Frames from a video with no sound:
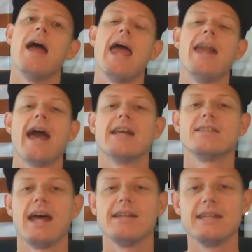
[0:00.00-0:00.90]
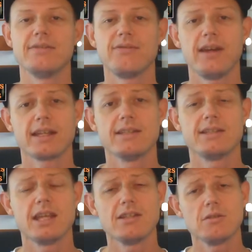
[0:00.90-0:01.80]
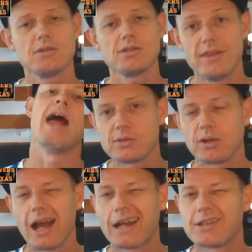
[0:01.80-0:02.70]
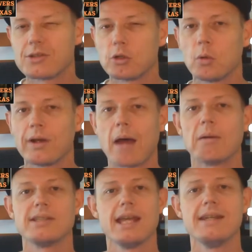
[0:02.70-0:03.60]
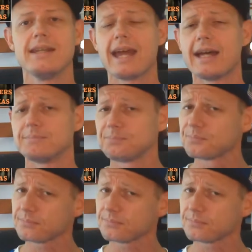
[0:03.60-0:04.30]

And as that defect continues, and this is kind of sort of what I was hinting at,